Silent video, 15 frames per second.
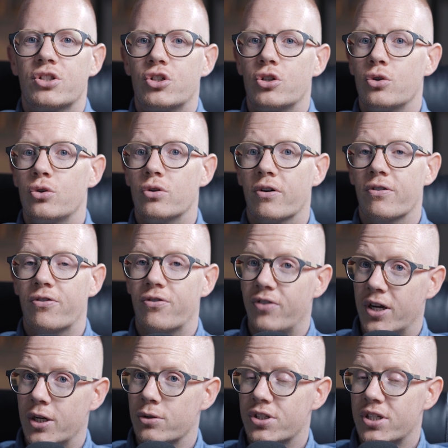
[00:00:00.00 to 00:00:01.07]
to
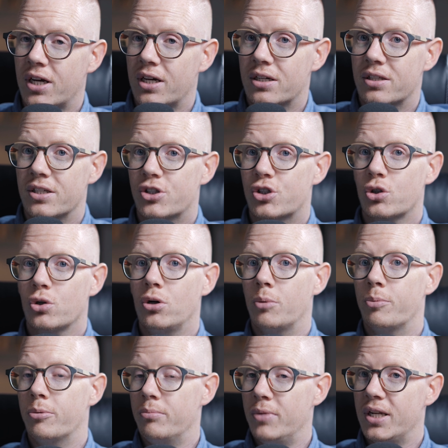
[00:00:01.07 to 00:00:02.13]
Feiyutech, the
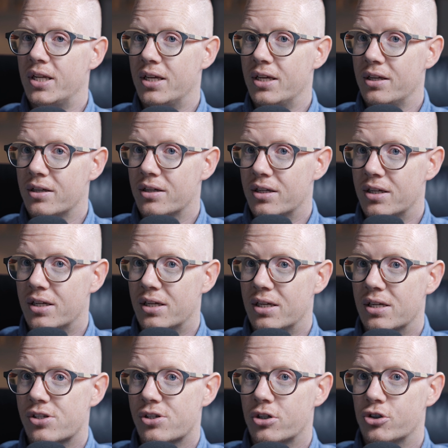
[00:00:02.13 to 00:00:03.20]
Scorp Mini
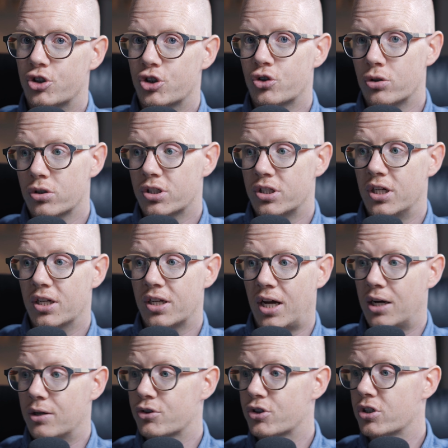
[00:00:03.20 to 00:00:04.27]
is constructed
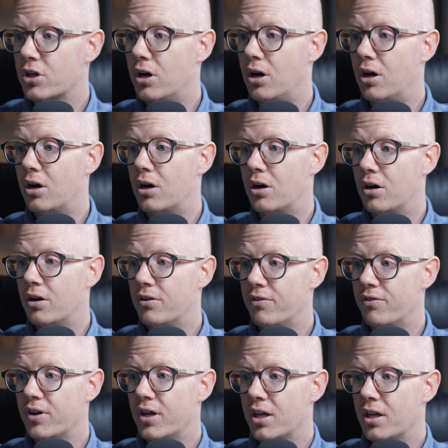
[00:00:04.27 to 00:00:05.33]
out of